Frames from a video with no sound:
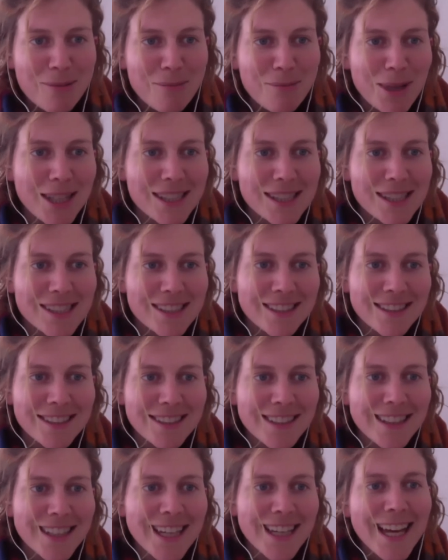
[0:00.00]
Bateson.
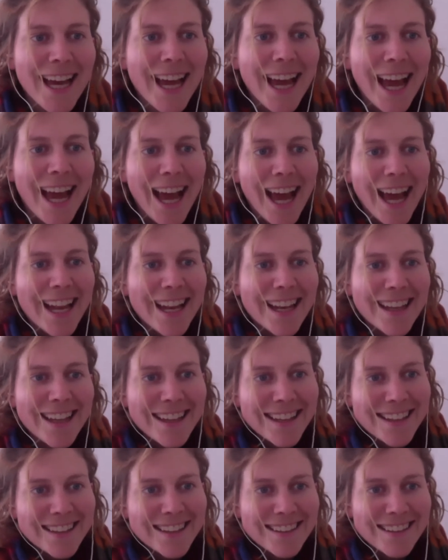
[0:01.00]
And
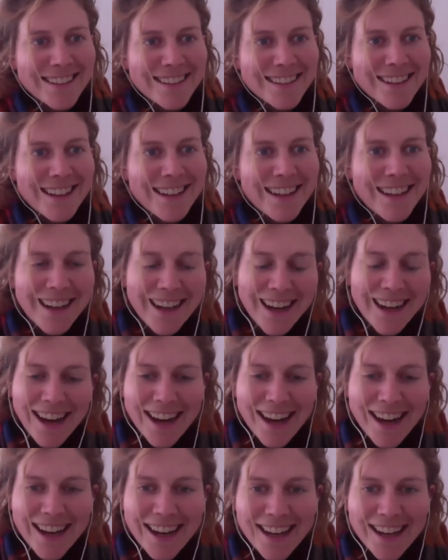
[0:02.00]
then
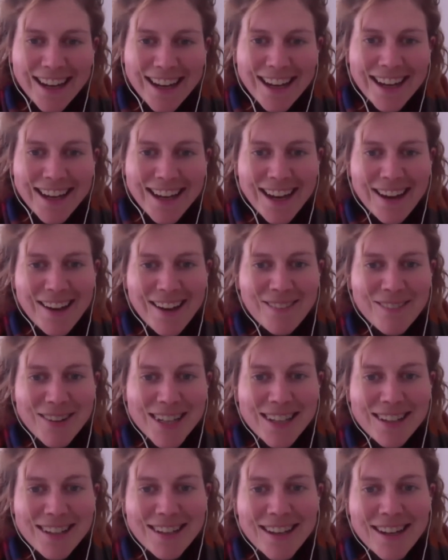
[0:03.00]
I
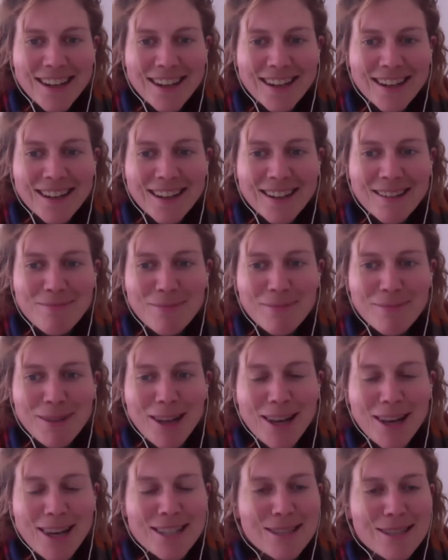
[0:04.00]
went there
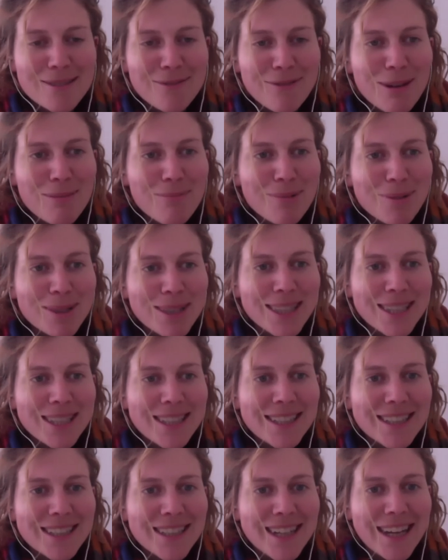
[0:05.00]
last February,
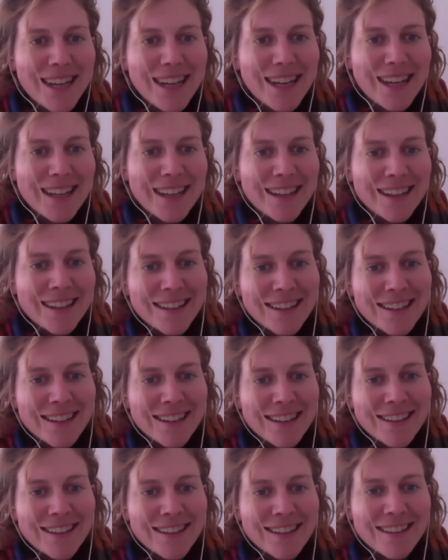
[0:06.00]

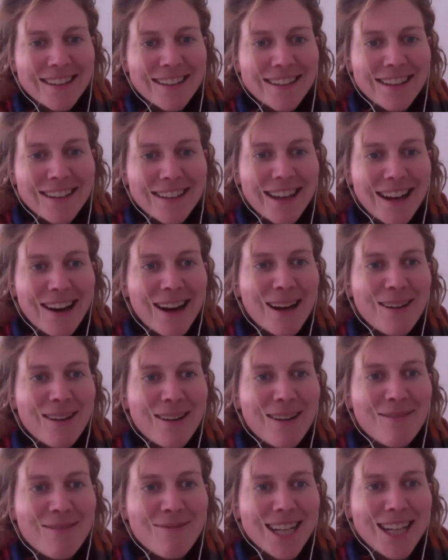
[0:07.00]
and there I
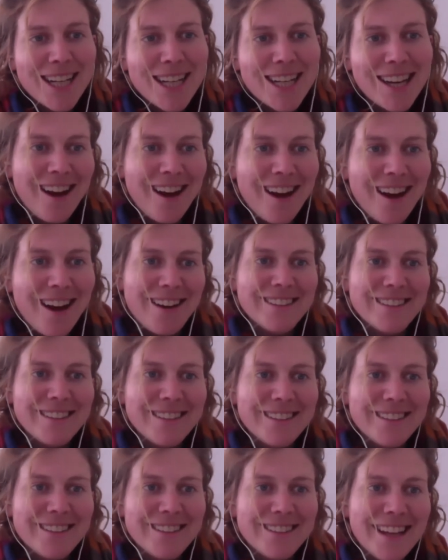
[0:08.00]
met Kaa,
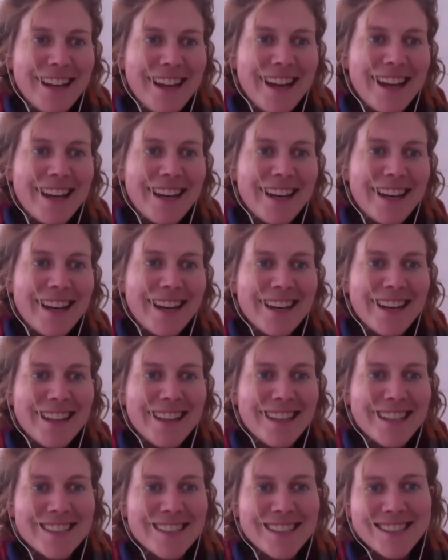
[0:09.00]
and
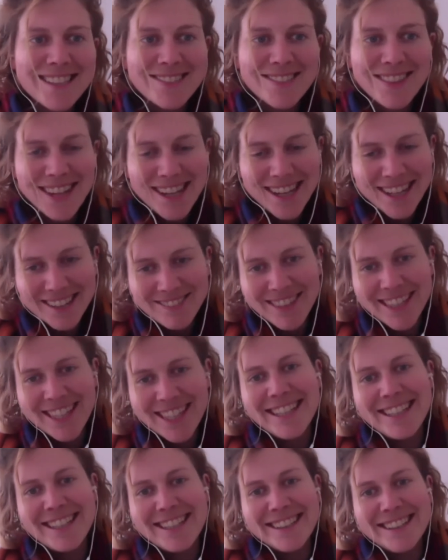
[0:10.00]
this is why I'm
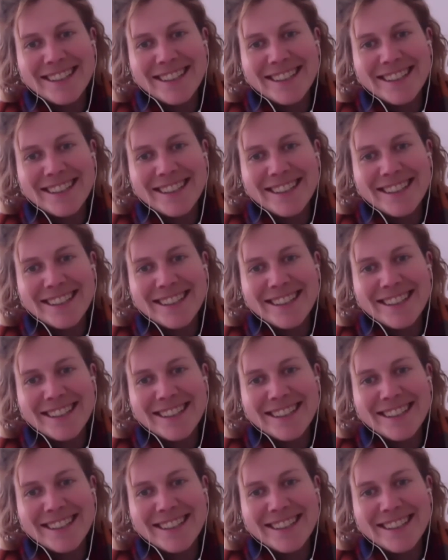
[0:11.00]
here.